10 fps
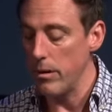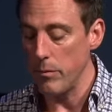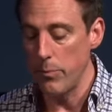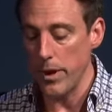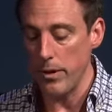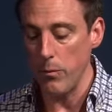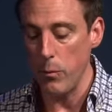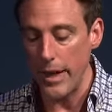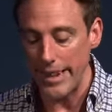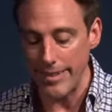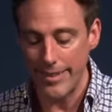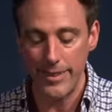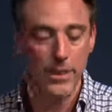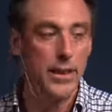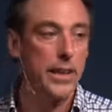But wait,
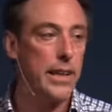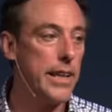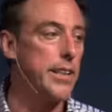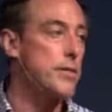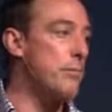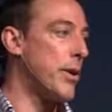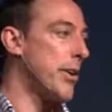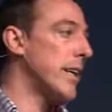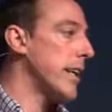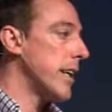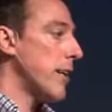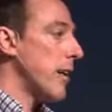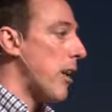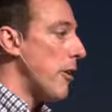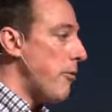he's burning
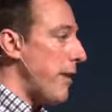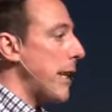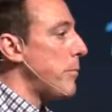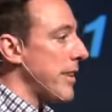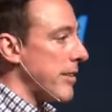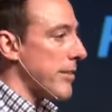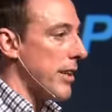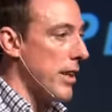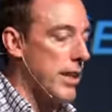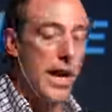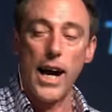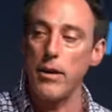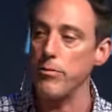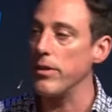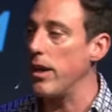our families
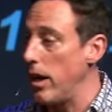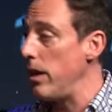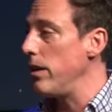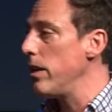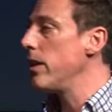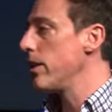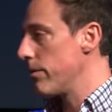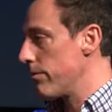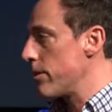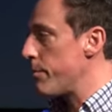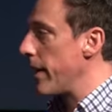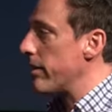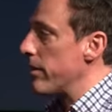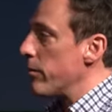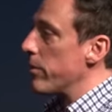alive. Uh-huh.
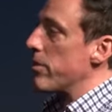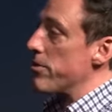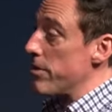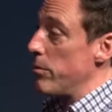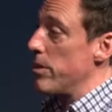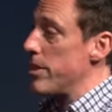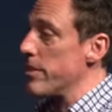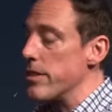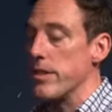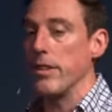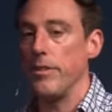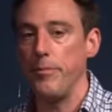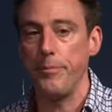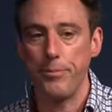Respect him. Did you see what Jesus did?